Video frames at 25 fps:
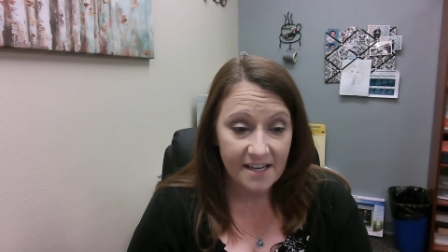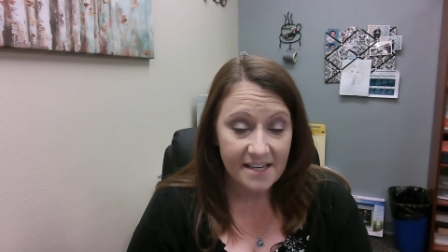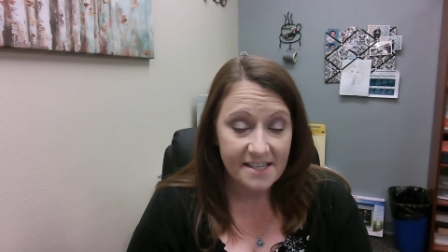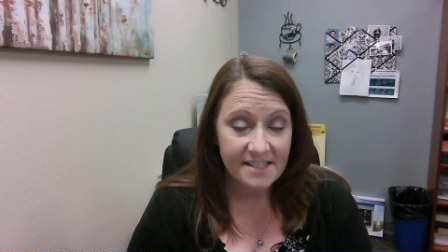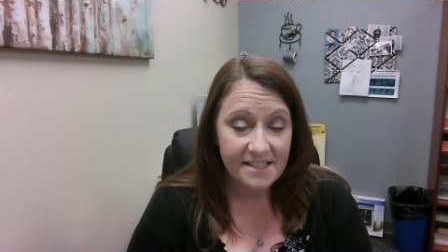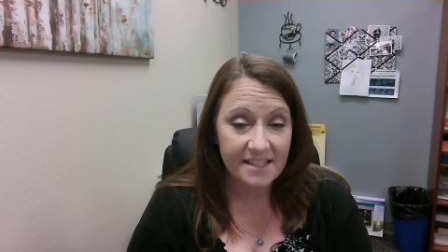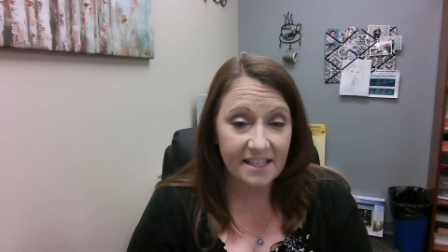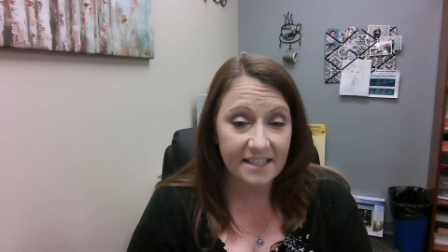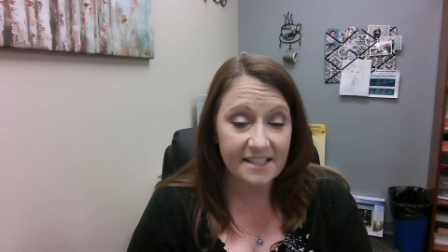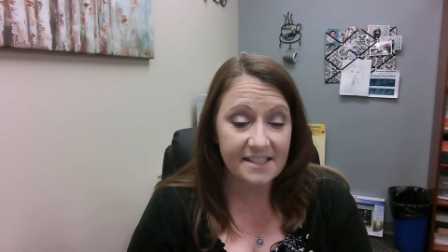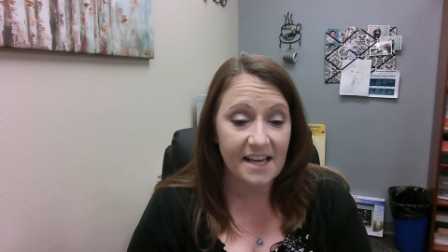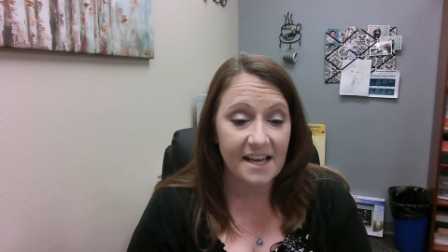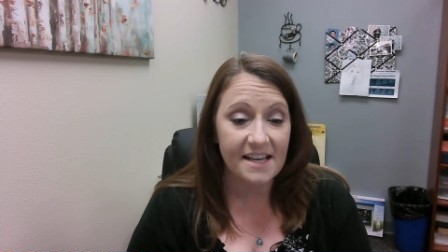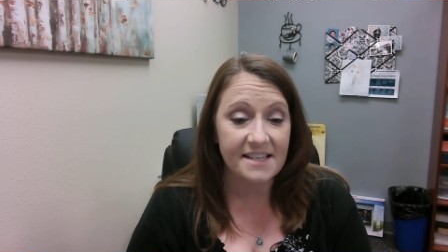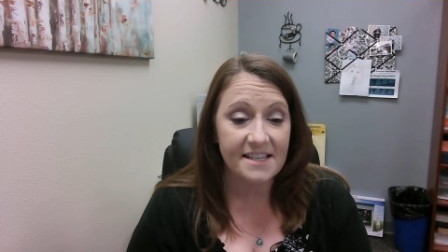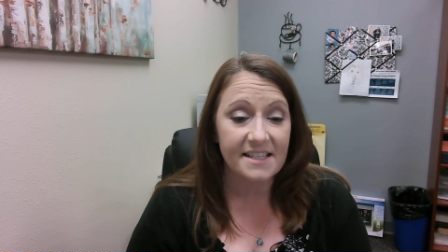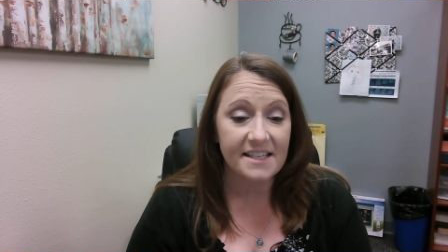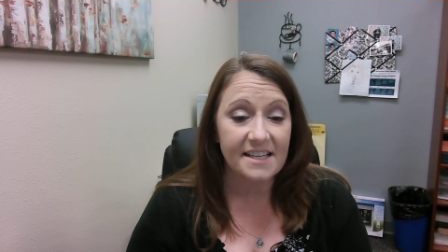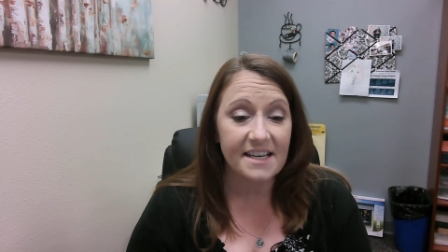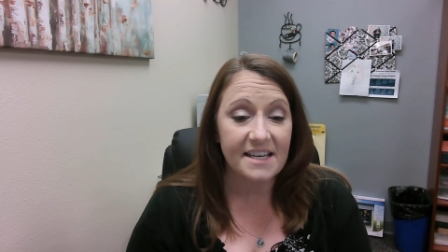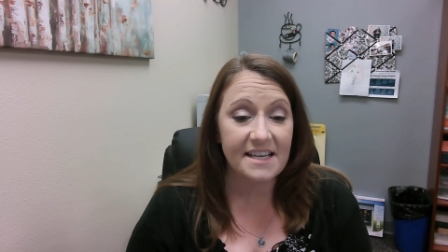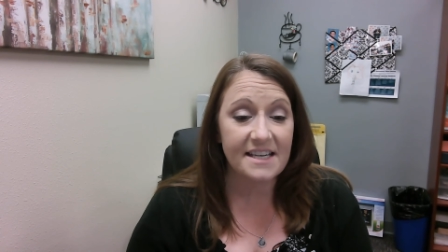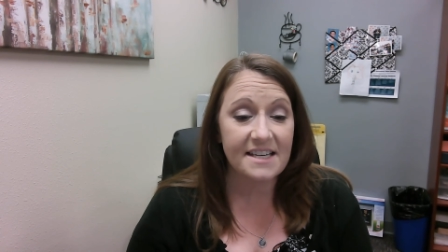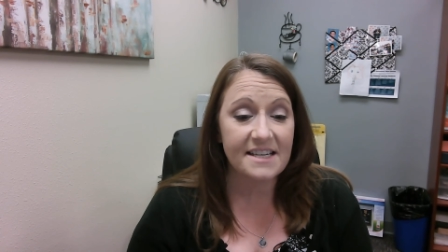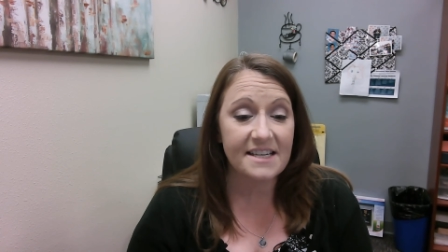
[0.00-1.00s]
Success
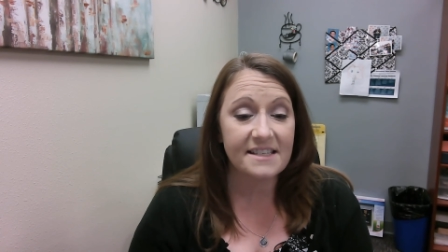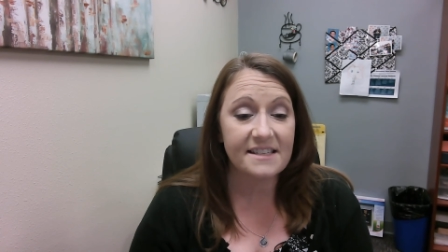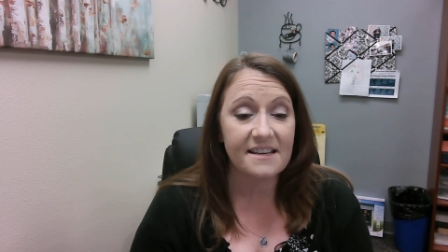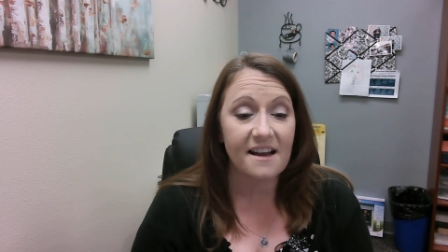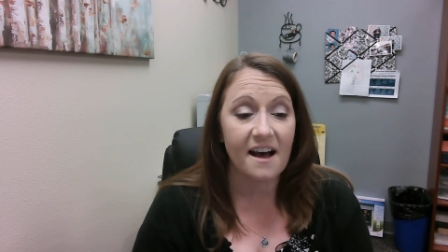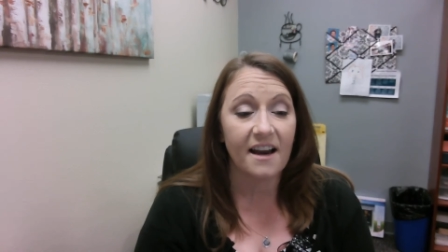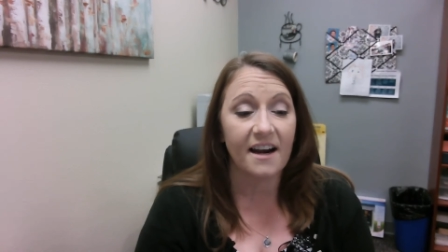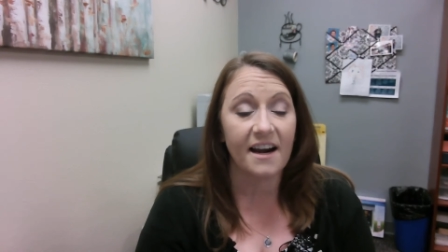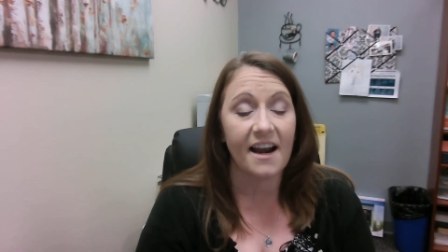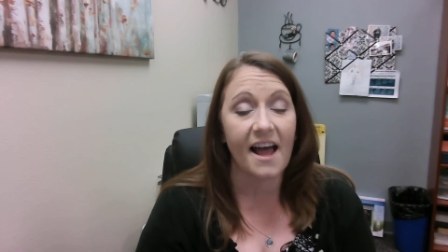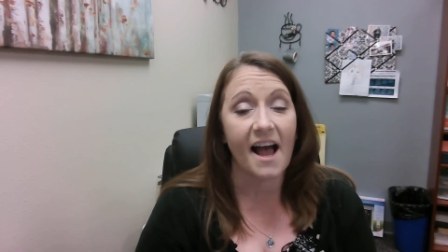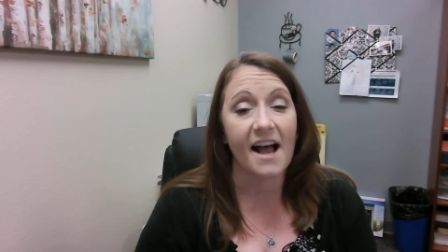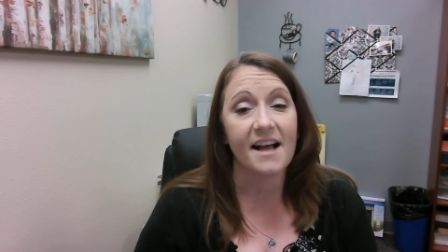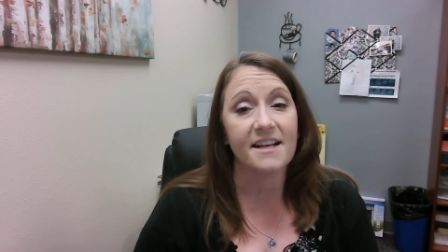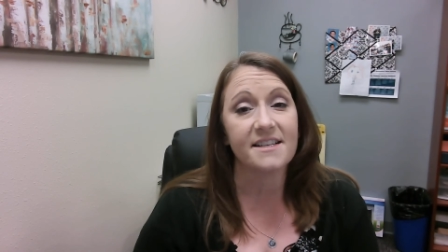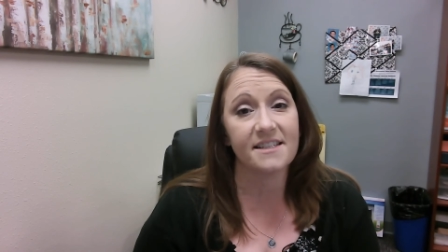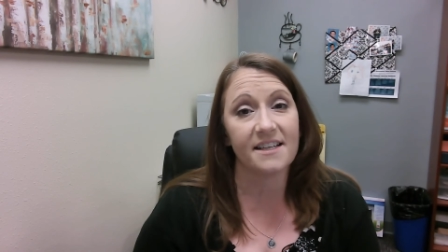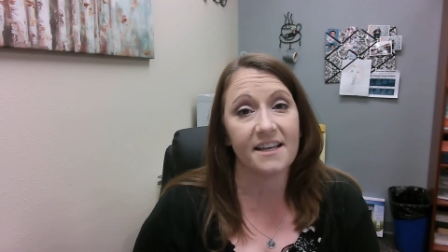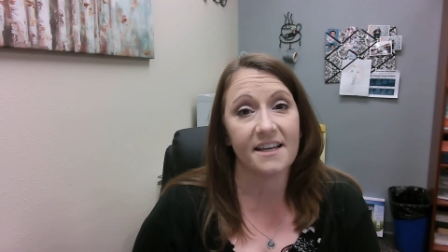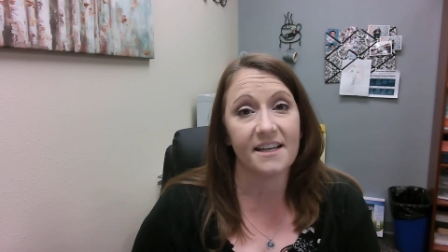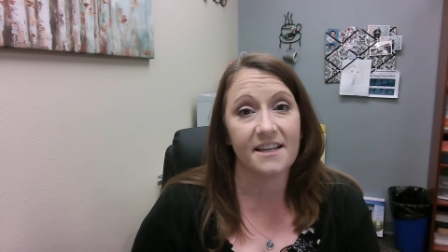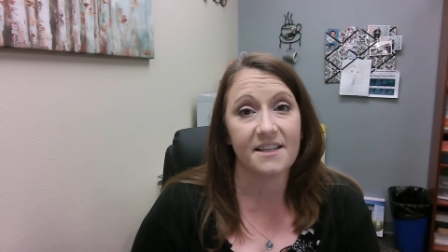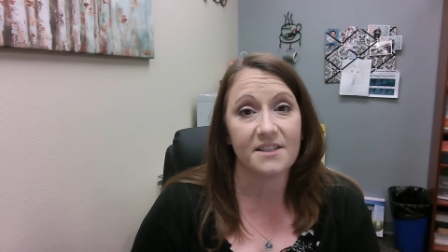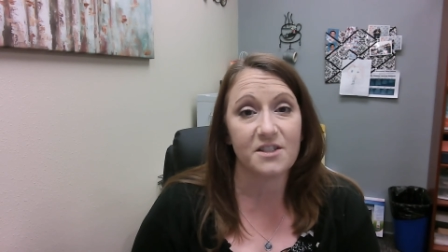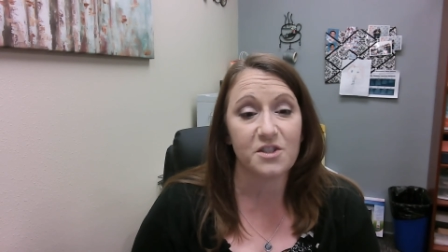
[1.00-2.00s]
is not an
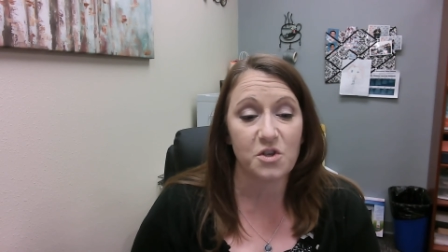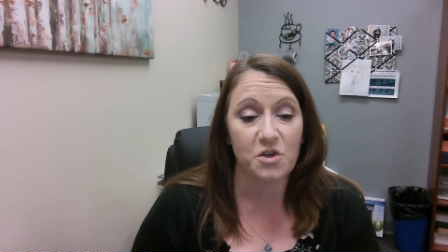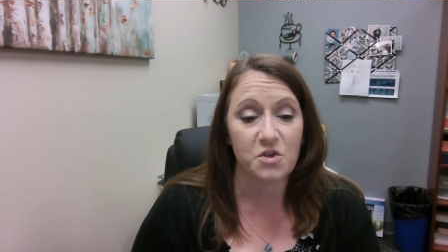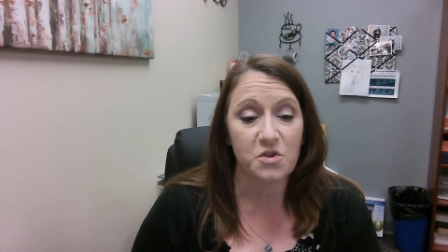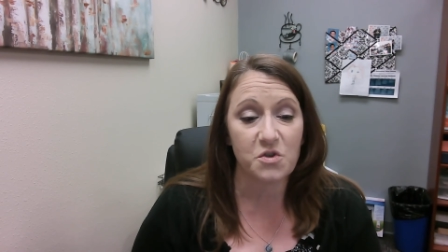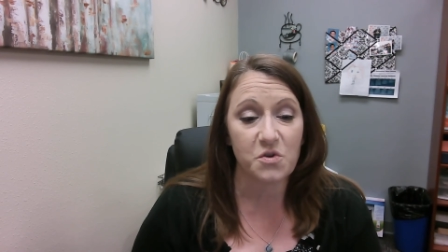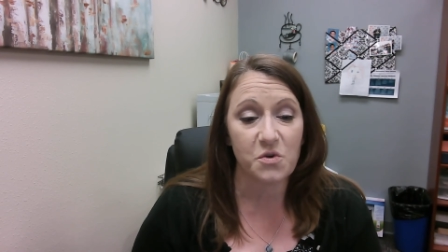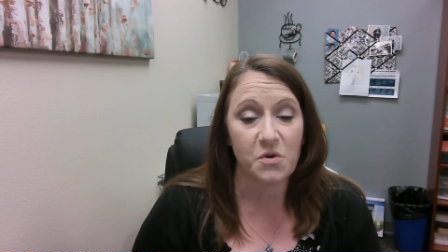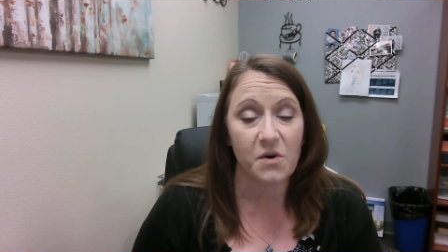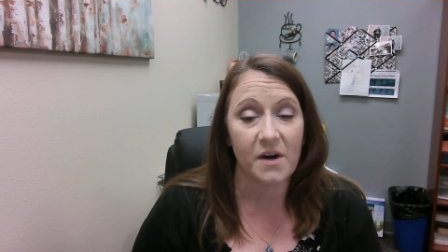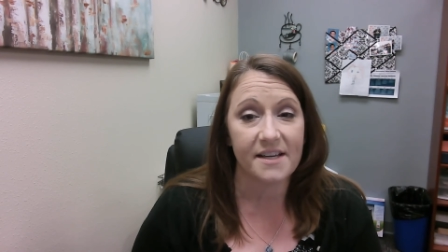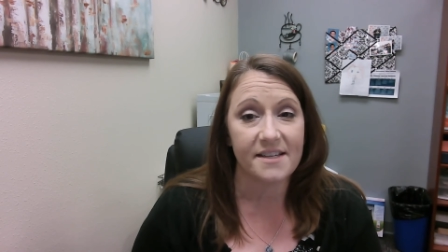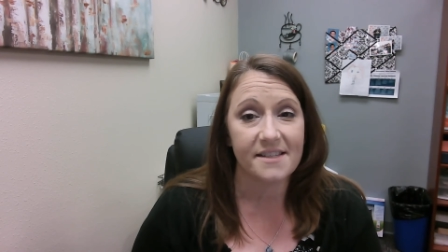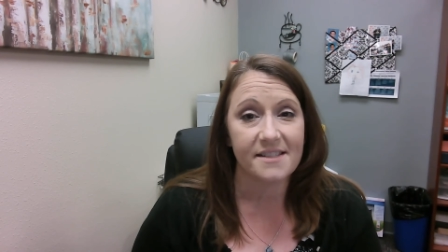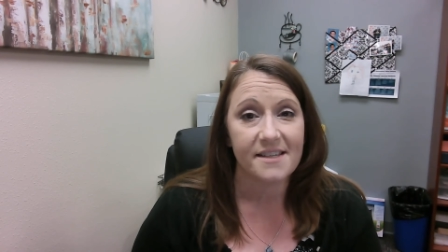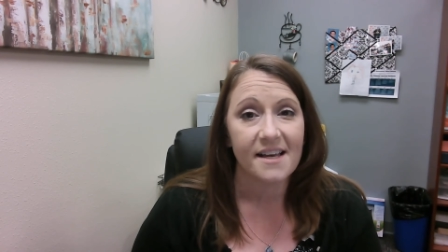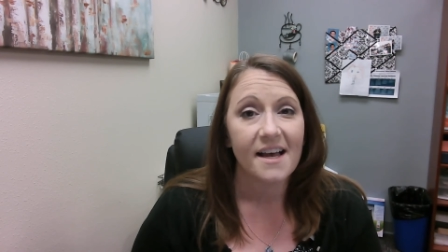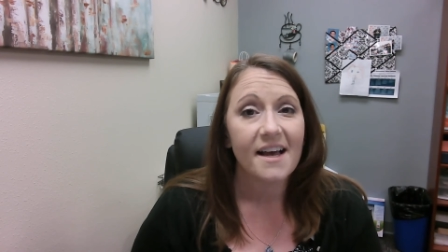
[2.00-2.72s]
accident, it's a choice.